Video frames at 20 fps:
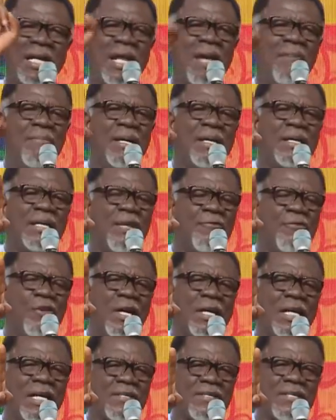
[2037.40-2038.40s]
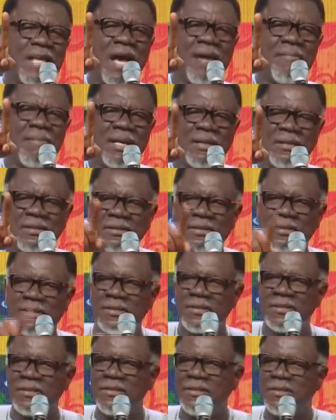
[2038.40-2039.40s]
And let me give you an assignment.
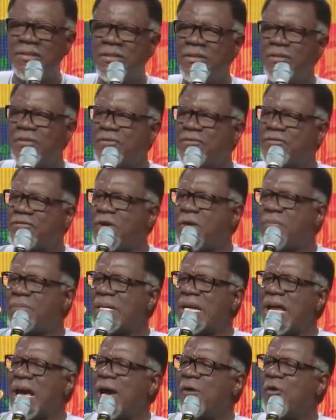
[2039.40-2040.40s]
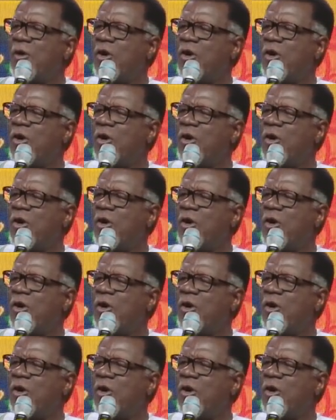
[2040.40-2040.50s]
From